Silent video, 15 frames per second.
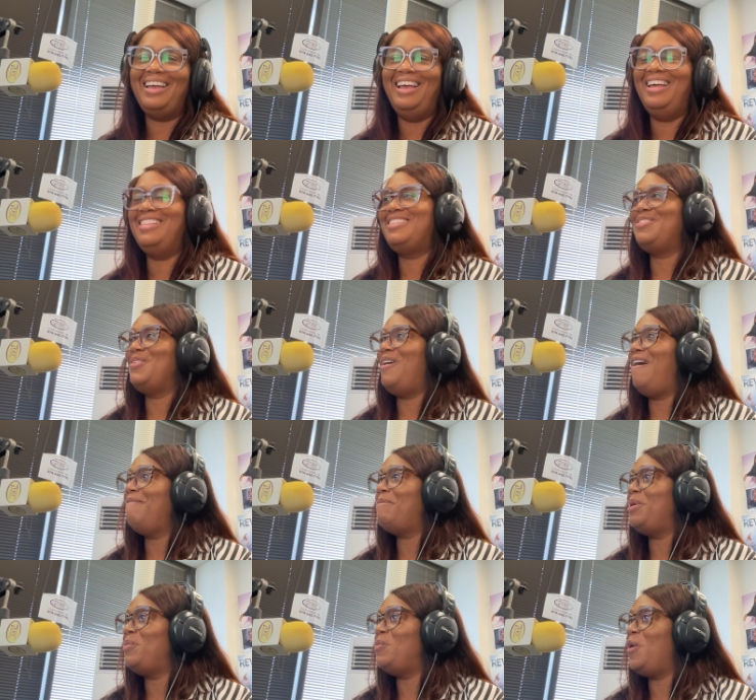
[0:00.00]
and so I've
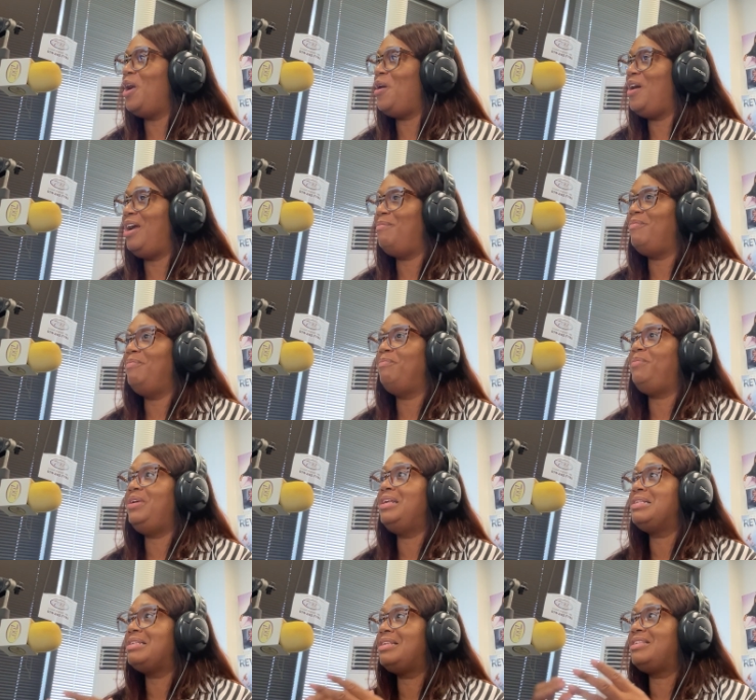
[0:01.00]
been wearing
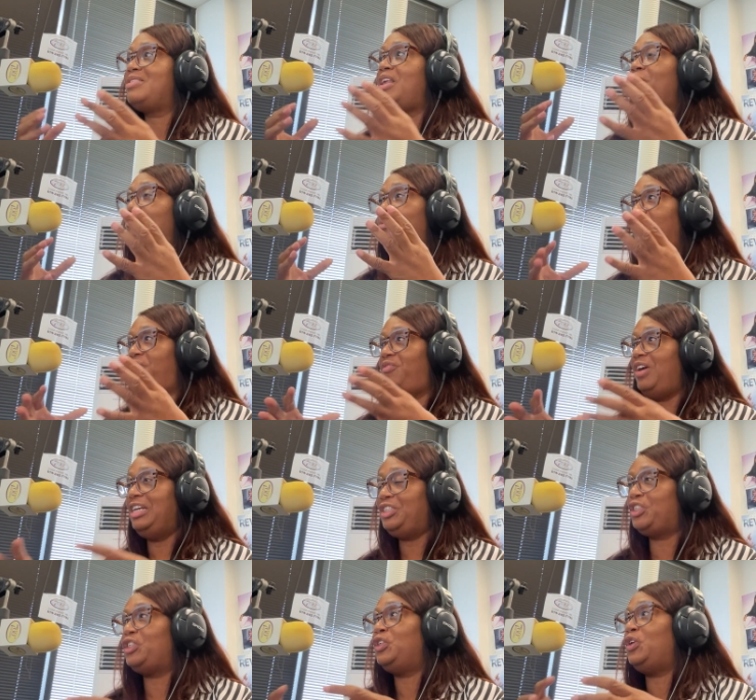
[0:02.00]
business
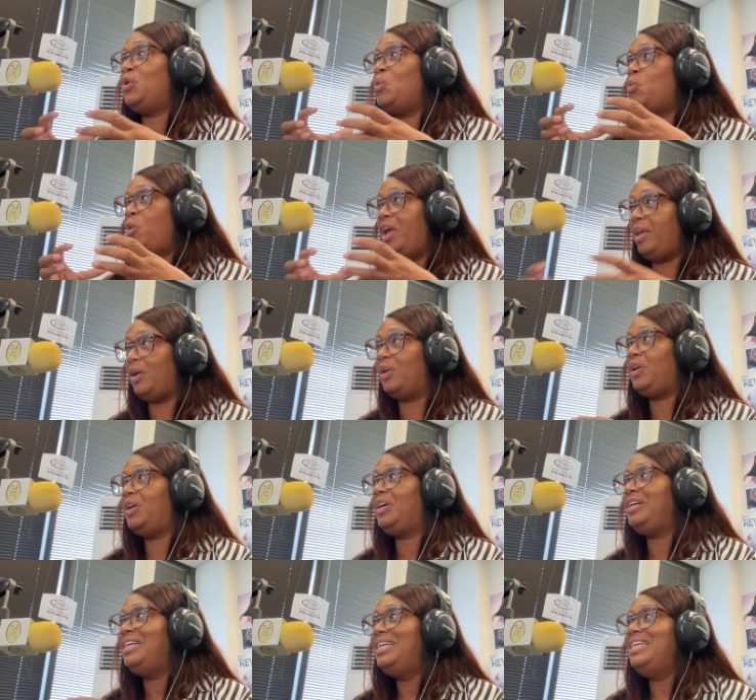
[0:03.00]
professional
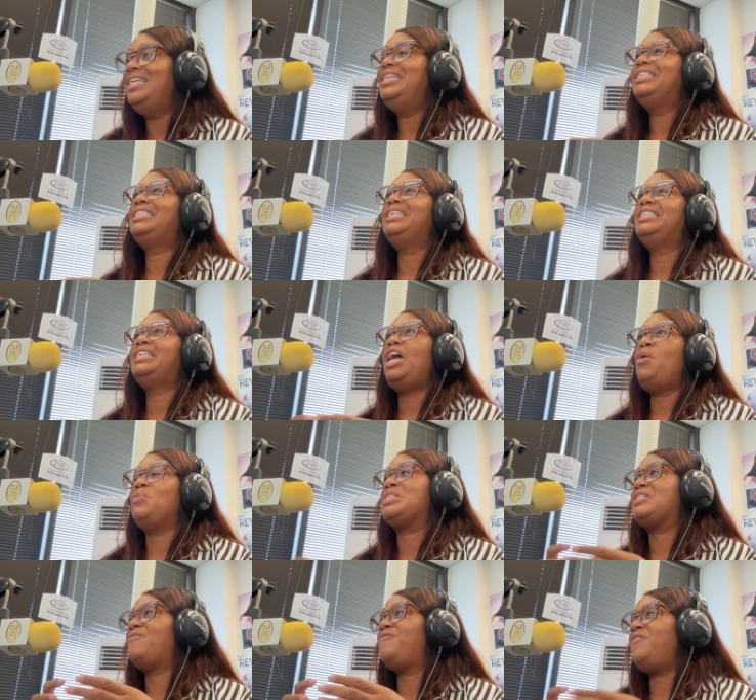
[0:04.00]
wear since I
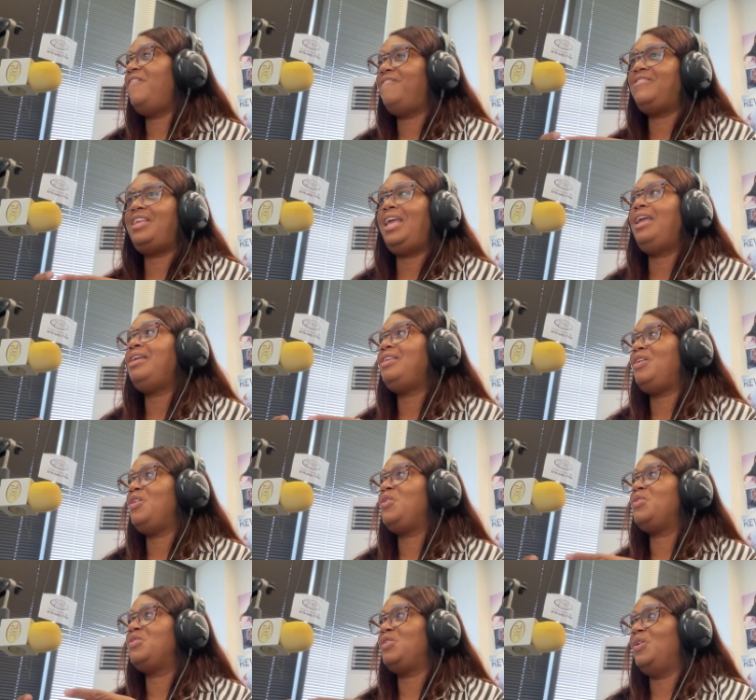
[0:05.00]
was 15
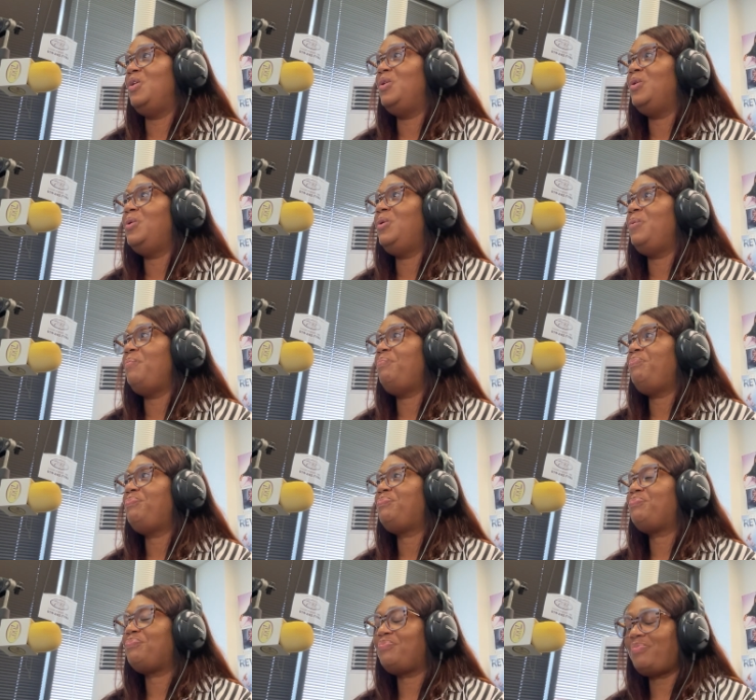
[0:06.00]
years old.
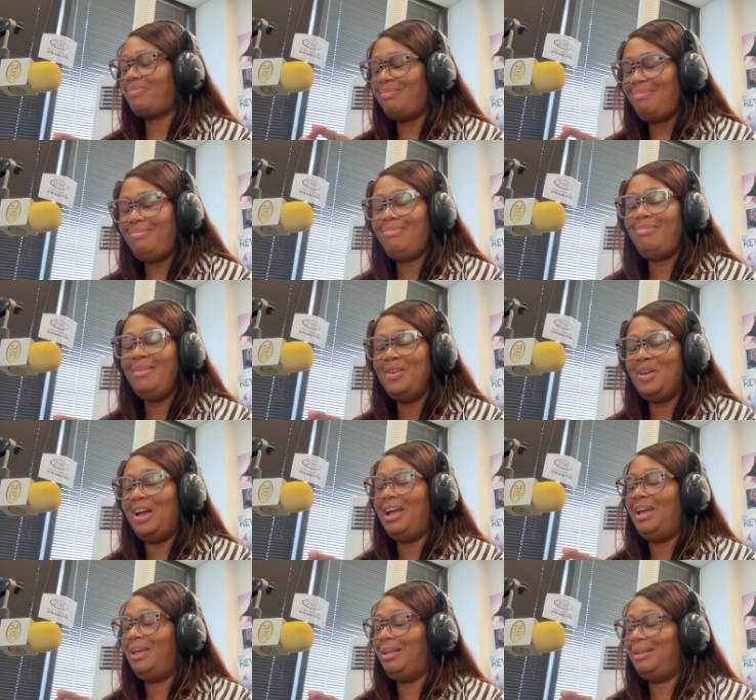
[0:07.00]

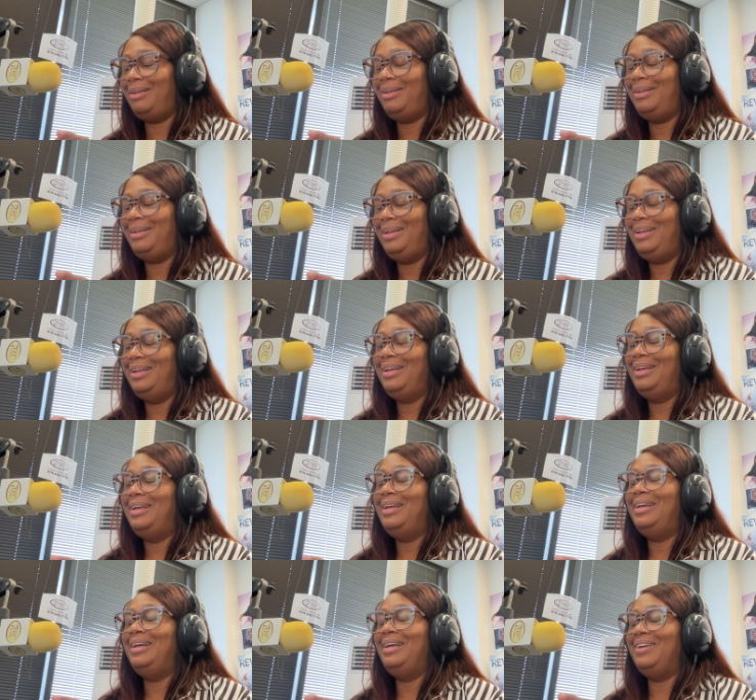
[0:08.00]
Okay. Can't
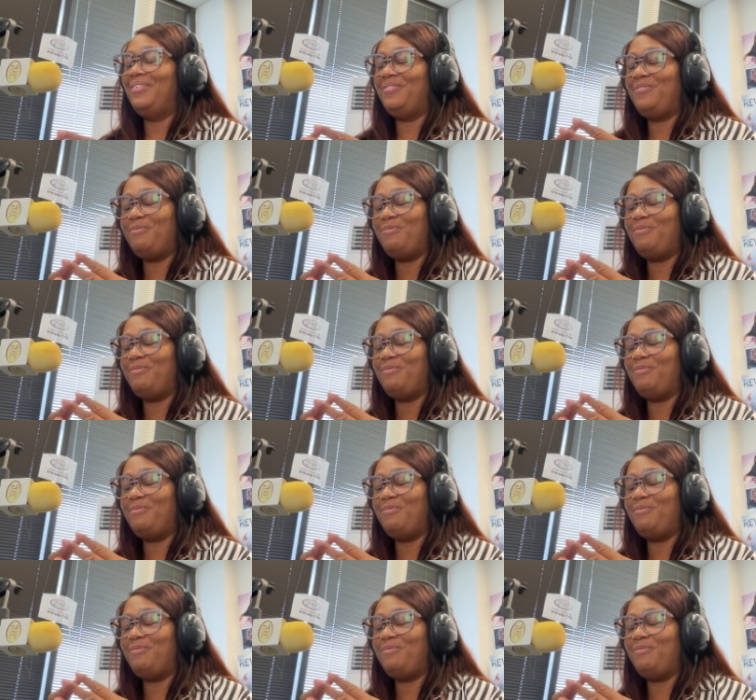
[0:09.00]
believe it. Uh,